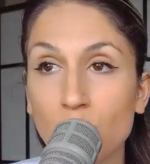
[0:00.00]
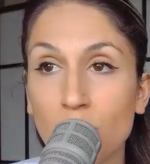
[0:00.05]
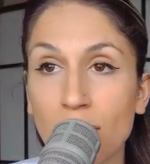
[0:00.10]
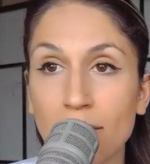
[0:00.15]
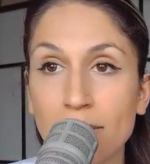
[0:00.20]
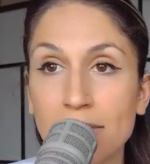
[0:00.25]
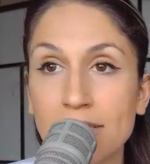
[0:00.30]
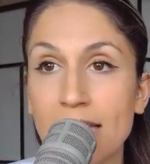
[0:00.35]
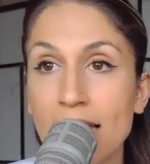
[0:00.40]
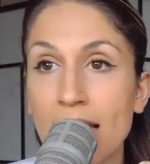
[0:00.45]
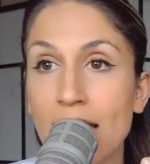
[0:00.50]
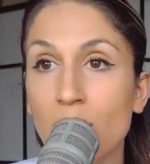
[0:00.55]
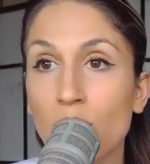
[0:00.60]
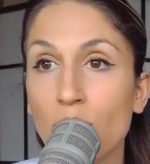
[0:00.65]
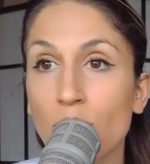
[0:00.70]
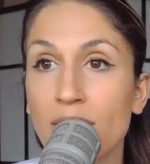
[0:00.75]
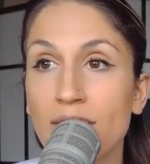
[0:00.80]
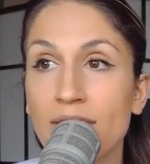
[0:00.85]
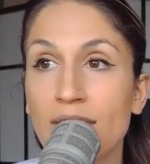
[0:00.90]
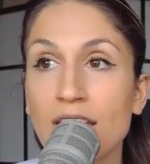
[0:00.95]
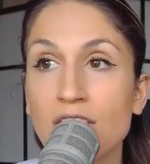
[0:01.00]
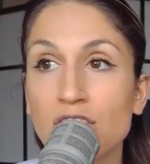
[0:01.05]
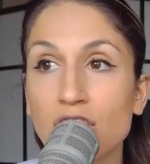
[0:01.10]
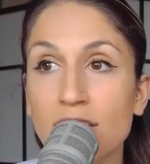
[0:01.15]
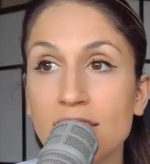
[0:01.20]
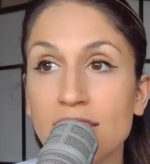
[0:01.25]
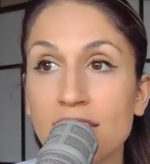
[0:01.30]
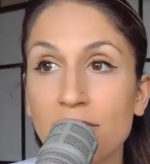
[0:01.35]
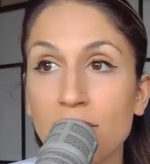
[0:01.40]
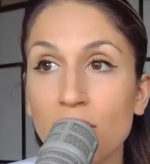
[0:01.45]
what I'm saying when things are
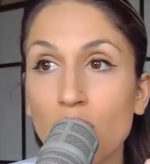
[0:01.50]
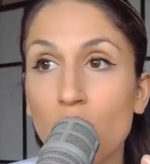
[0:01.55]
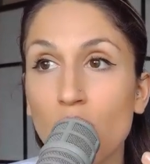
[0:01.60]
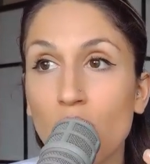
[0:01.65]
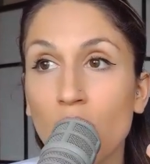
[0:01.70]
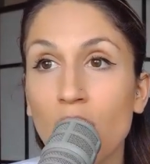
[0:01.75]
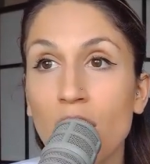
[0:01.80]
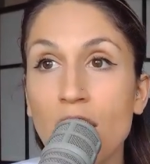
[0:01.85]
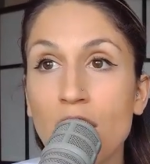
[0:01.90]
difficult.